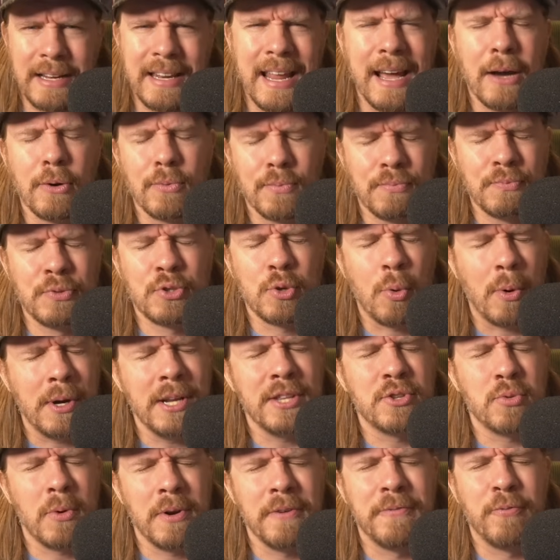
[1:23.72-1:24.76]
Now,
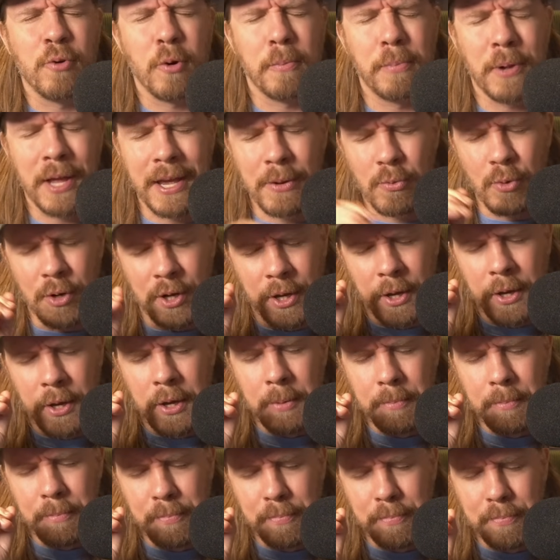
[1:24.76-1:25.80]
2024 Blayne would
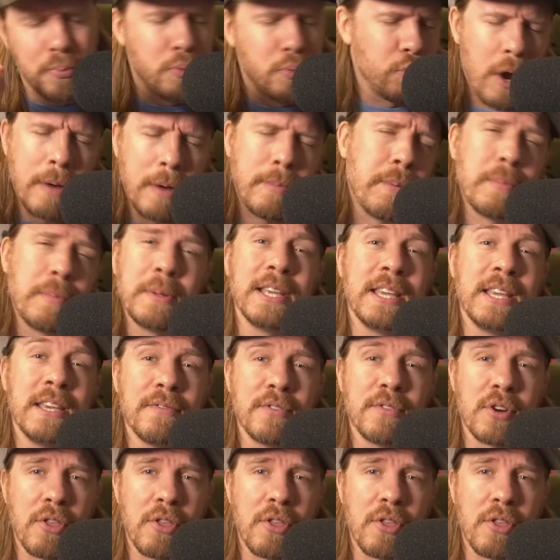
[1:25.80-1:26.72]
probably give it a